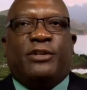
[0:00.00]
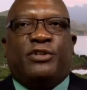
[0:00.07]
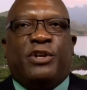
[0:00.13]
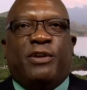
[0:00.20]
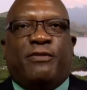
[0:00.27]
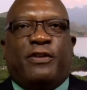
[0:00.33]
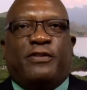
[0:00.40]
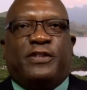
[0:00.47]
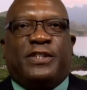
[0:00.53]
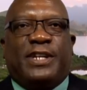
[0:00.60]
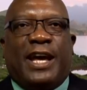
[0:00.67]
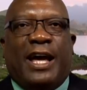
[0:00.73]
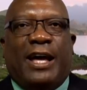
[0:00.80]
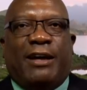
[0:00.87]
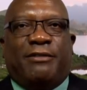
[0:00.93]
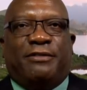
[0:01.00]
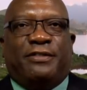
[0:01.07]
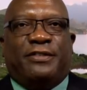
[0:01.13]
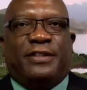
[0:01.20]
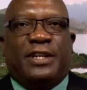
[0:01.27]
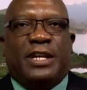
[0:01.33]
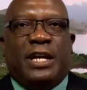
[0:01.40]
Chief of
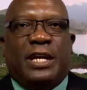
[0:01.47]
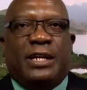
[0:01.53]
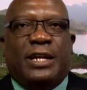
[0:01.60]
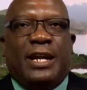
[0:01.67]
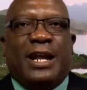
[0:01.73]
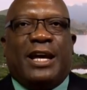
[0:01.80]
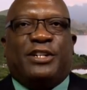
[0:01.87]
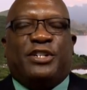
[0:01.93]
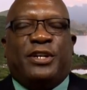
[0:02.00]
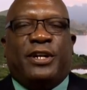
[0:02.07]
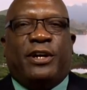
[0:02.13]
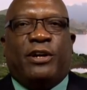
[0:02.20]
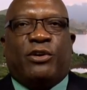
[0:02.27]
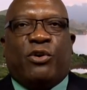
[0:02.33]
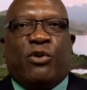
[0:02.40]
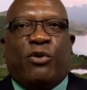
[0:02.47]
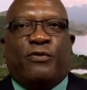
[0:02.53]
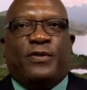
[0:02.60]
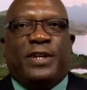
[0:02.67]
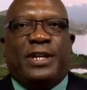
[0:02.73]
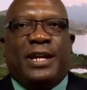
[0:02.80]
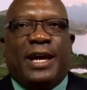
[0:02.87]
Staff, the National
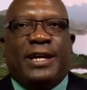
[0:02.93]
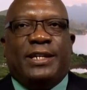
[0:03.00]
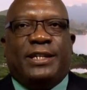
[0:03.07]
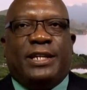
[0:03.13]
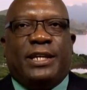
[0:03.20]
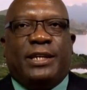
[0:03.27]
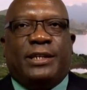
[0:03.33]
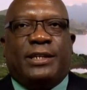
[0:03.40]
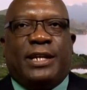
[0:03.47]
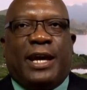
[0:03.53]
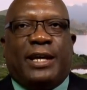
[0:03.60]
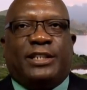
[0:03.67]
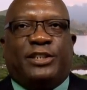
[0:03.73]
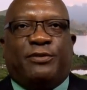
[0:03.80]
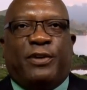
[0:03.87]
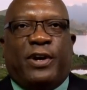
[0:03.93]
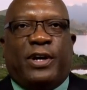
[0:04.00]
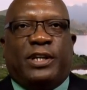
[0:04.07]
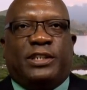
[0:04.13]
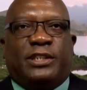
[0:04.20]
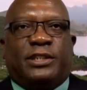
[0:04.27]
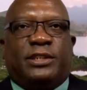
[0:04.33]
COVID-19 Task
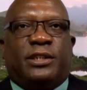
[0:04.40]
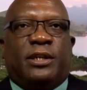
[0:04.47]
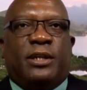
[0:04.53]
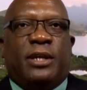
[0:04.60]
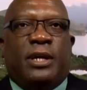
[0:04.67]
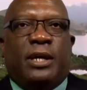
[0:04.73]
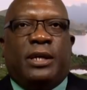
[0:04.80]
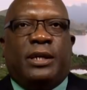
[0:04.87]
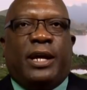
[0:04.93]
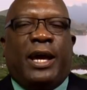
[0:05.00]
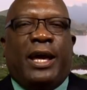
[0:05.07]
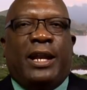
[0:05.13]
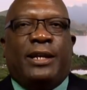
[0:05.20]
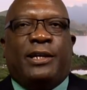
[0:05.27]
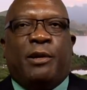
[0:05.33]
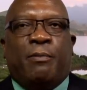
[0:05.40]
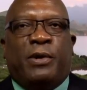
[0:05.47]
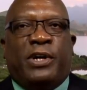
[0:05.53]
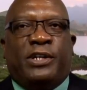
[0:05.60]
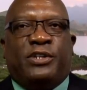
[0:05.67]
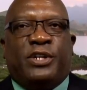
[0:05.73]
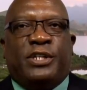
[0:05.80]
Force, the Health
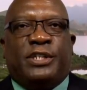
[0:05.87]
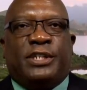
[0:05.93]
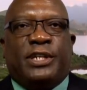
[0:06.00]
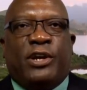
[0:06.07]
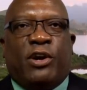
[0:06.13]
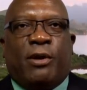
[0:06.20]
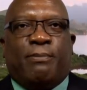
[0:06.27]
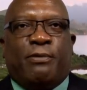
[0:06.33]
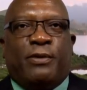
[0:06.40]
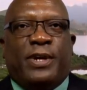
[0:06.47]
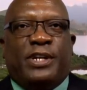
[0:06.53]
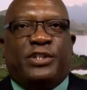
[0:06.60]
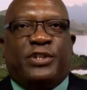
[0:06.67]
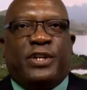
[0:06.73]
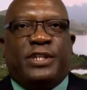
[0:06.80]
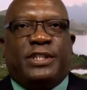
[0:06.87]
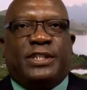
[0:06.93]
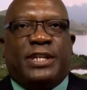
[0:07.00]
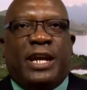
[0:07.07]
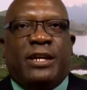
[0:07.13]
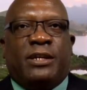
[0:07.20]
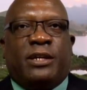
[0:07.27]
Emergency Operations
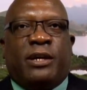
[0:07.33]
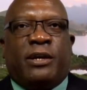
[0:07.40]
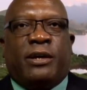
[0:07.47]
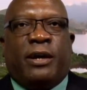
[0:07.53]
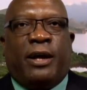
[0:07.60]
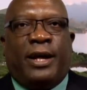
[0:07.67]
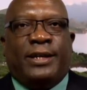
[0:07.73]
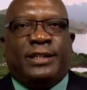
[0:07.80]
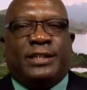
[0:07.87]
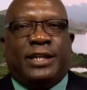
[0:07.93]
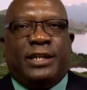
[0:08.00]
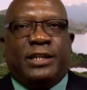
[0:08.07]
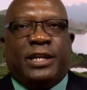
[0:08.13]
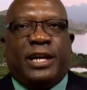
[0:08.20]
Center on St.